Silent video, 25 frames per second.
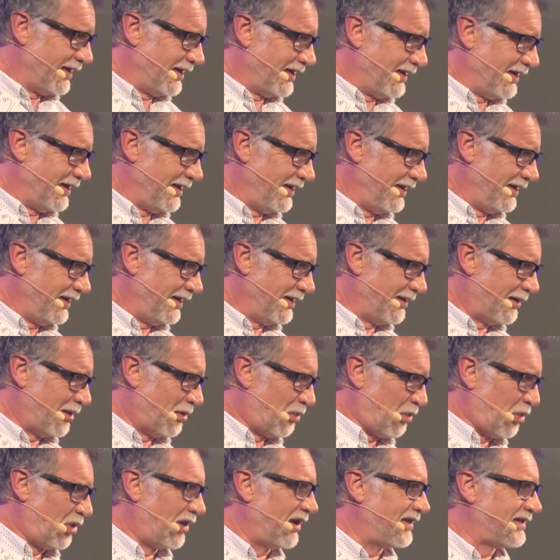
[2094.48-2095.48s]
You're a
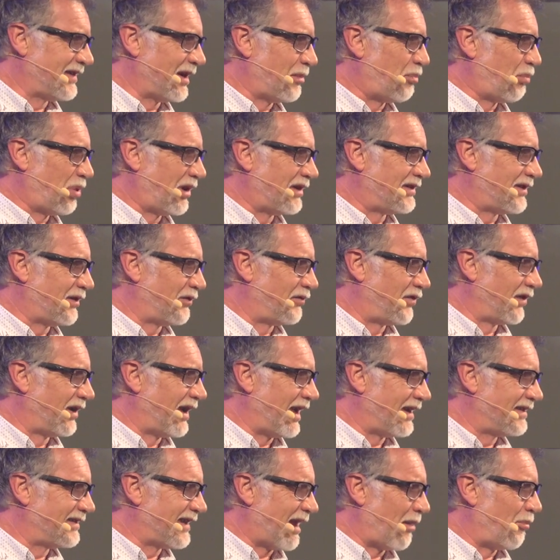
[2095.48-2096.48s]
pretty pitiful
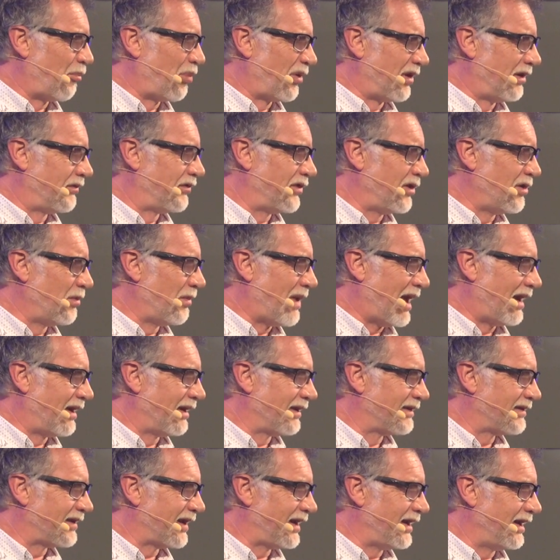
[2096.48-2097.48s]
example of
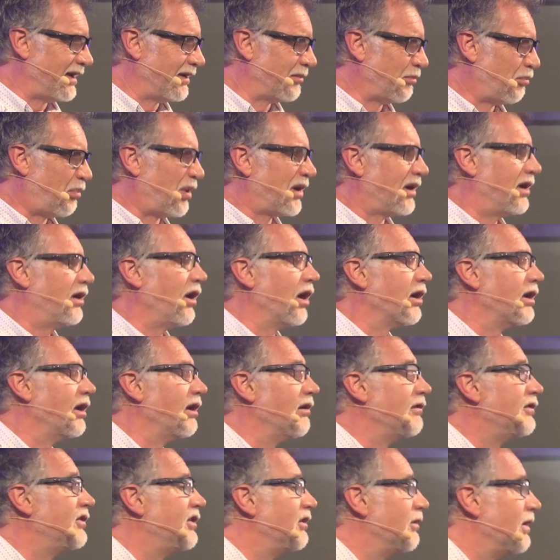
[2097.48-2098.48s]
humanity, but God
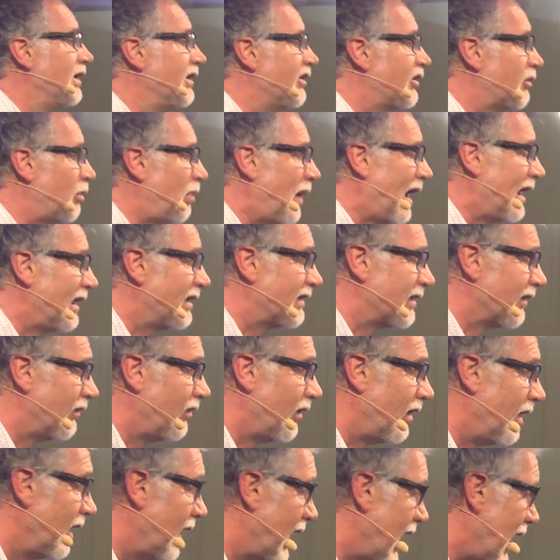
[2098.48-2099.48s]
loves you in spite of
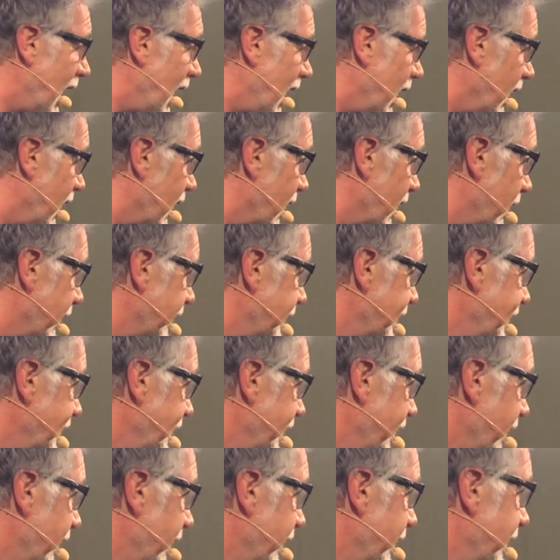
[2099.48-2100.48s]
all that.
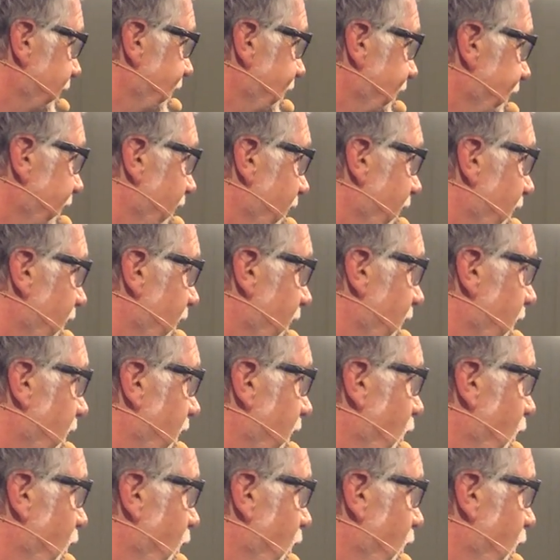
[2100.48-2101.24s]
Oh,